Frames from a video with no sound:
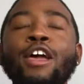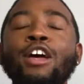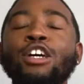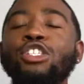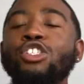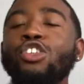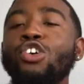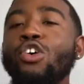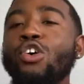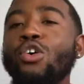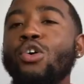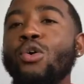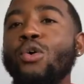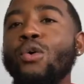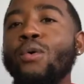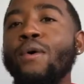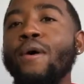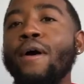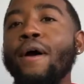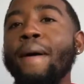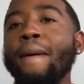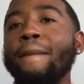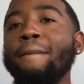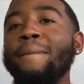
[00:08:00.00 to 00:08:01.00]
So
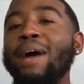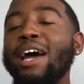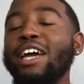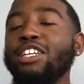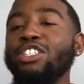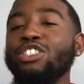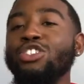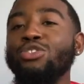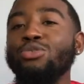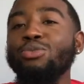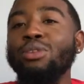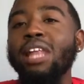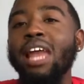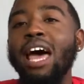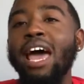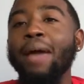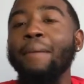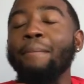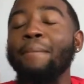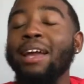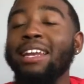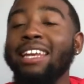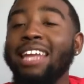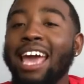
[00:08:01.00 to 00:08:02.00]
mind you, like
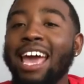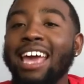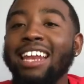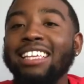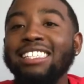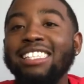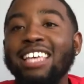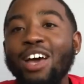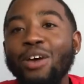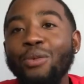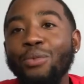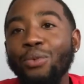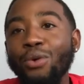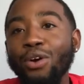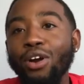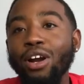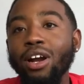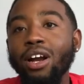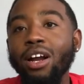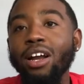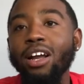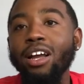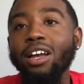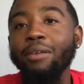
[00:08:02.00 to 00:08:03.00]
my dad is at
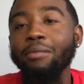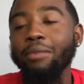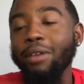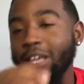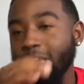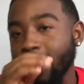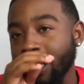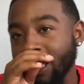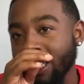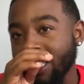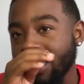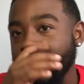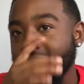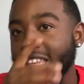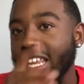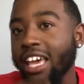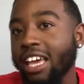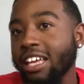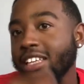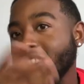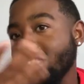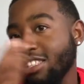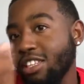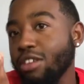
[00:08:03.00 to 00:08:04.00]
work because the
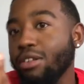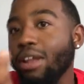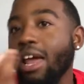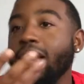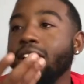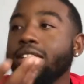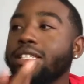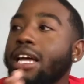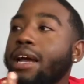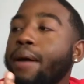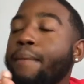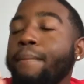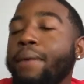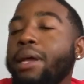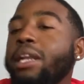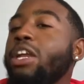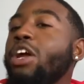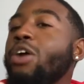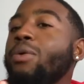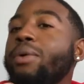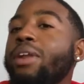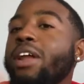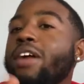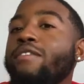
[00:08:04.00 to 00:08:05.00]
day still like it's like a Monday
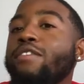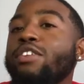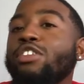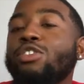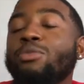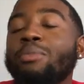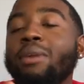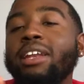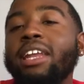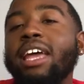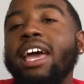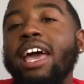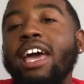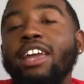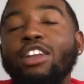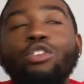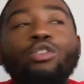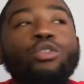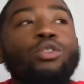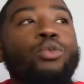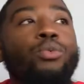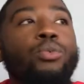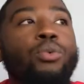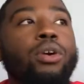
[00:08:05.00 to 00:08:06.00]
or whatever. So my dad had to
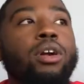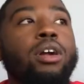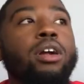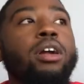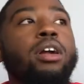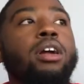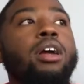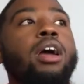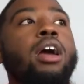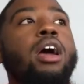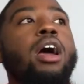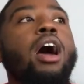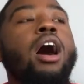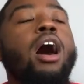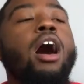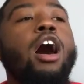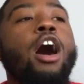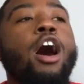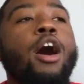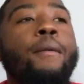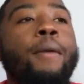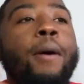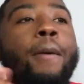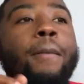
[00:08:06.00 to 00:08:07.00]
go to work.
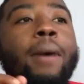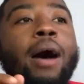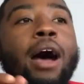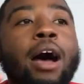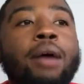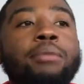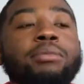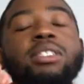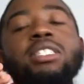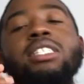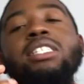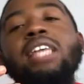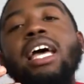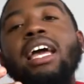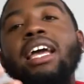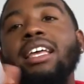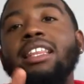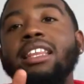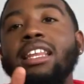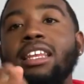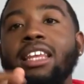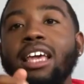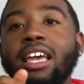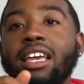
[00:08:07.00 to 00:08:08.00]
Um, my mom, she's like in
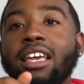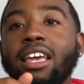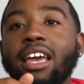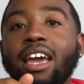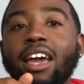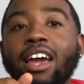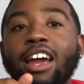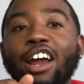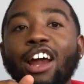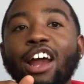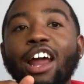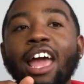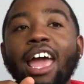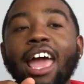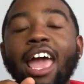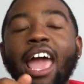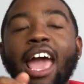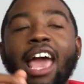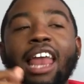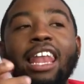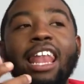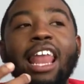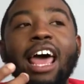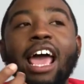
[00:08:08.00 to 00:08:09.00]
the daycare,
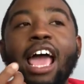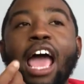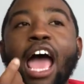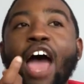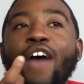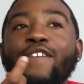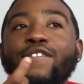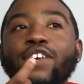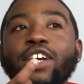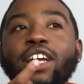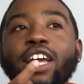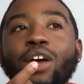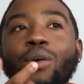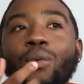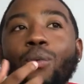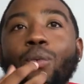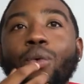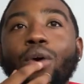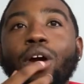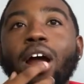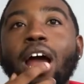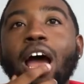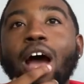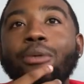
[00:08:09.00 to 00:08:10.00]
and like I forget
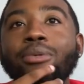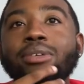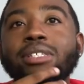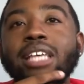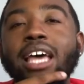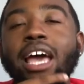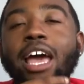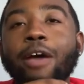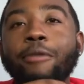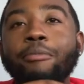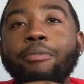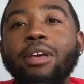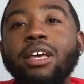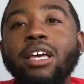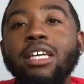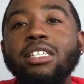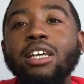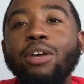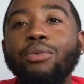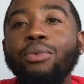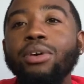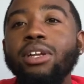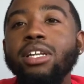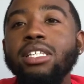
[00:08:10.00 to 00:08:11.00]
where I was at because I
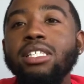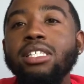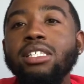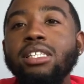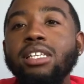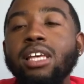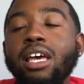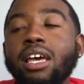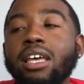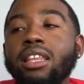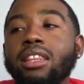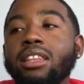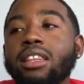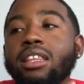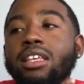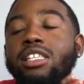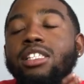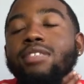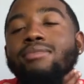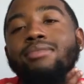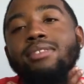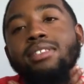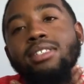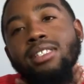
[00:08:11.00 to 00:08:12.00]
want to say
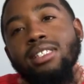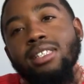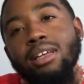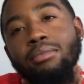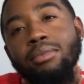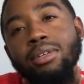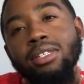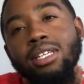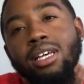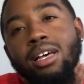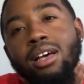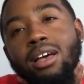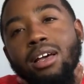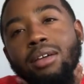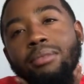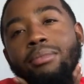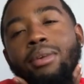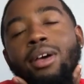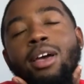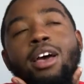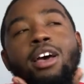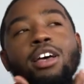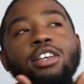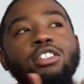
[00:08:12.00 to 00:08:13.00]
this was the summertime.
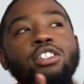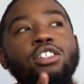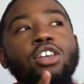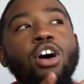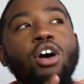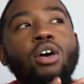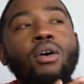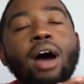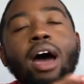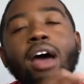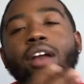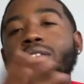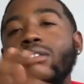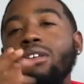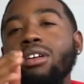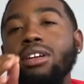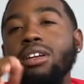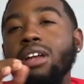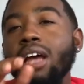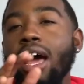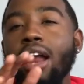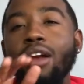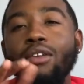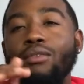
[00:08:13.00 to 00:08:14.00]
So I
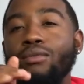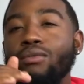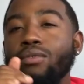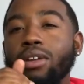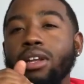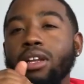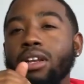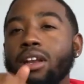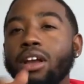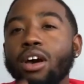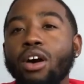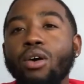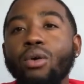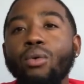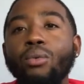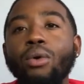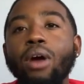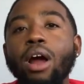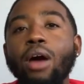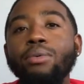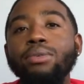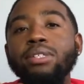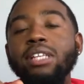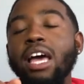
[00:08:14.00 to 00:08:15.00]
don't I don't really know where
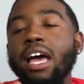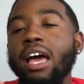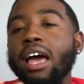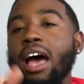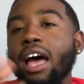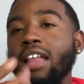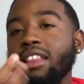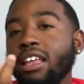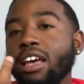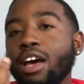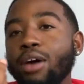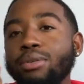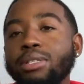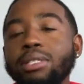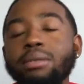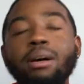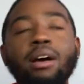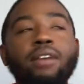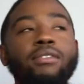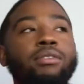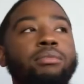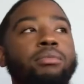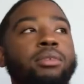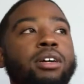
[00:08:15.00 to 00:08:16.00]
I was at. I think I was in my
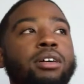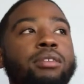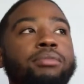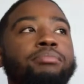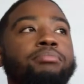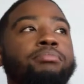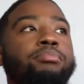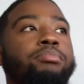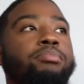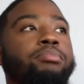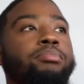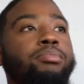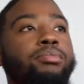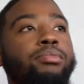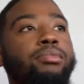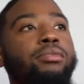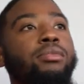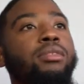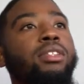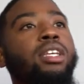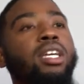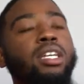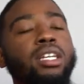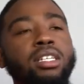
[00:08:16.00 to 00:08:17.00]
room though.
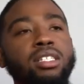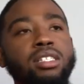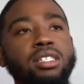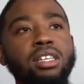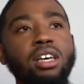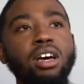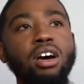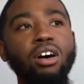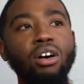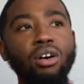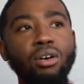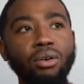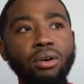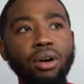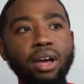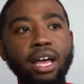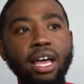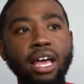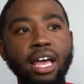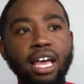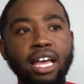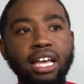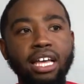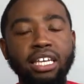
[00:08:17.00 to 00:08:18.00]
So
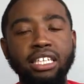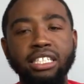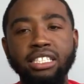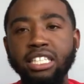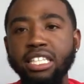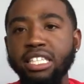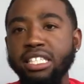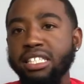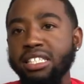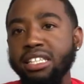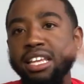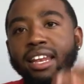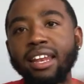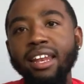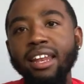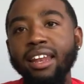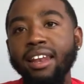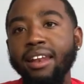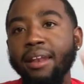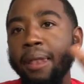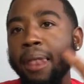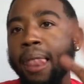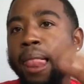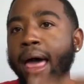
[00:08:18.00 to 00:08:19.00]
she's
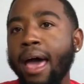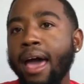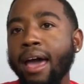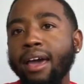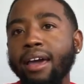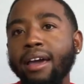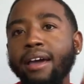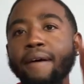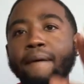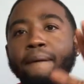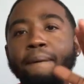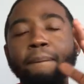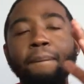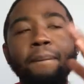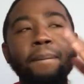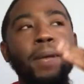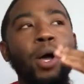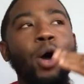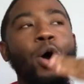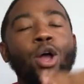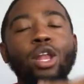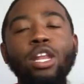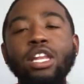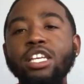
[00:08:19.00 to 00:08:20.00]
sending like
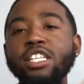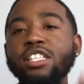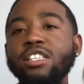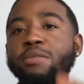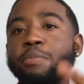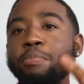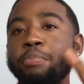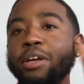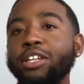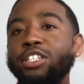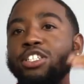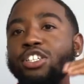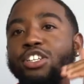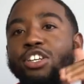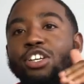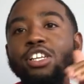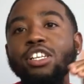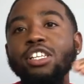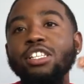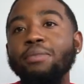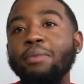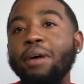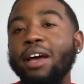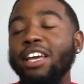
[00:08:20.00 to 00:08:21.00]
all these
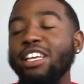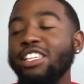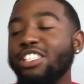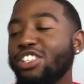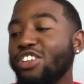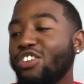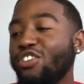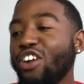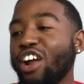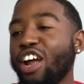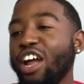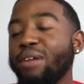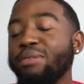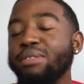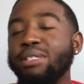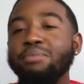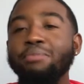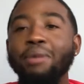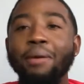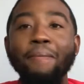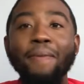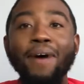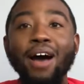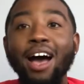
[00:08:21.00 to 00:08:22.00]
pictures on my Instagram to
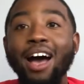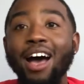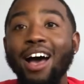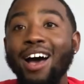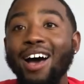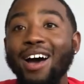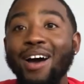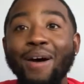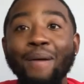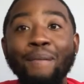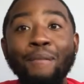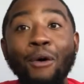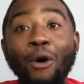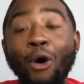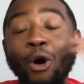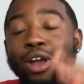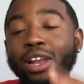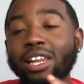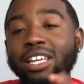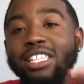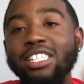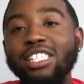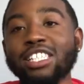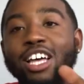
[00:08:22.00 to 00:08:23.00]
my mom, all
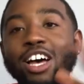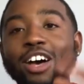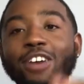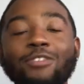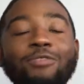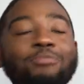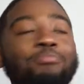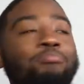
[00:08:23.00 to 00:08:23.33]
this stuff.